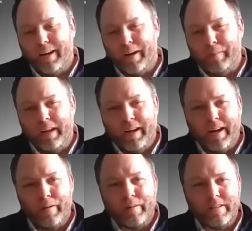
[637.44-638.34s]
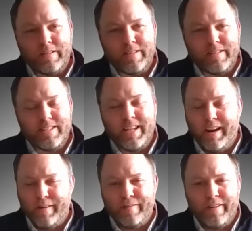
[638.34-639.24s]
I mean, I was
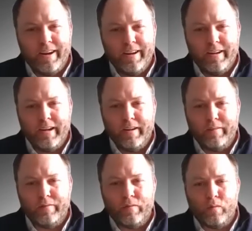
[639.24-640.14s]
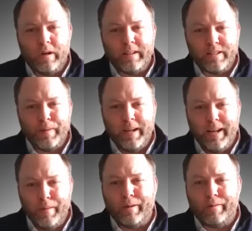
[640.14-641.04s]
terrified of what this
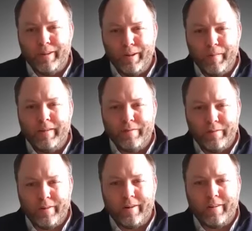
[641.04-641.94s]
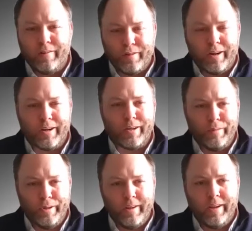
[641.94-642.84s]
pandemic really meant for our
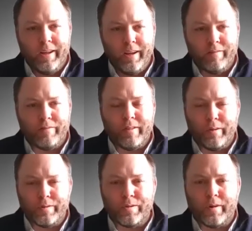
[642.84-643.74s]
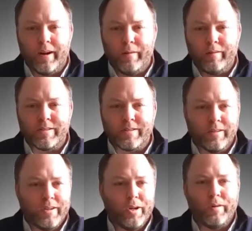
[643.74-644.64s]
community and for those who are at risk
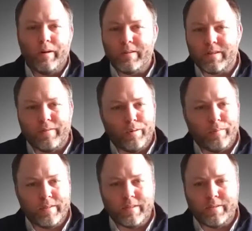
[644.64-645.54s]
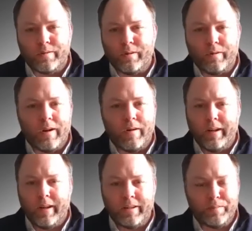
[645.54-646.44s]
of homelessness or who are
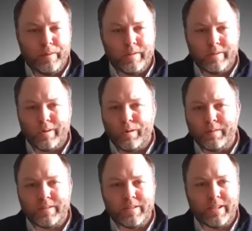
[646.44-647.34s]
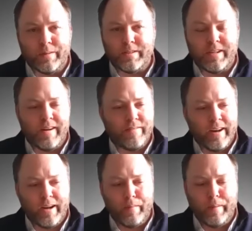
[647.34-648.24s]
already experiencing homelessness. I was
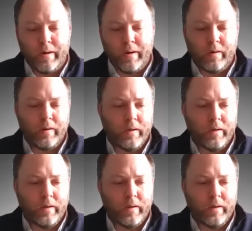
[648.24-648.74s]
terrified about,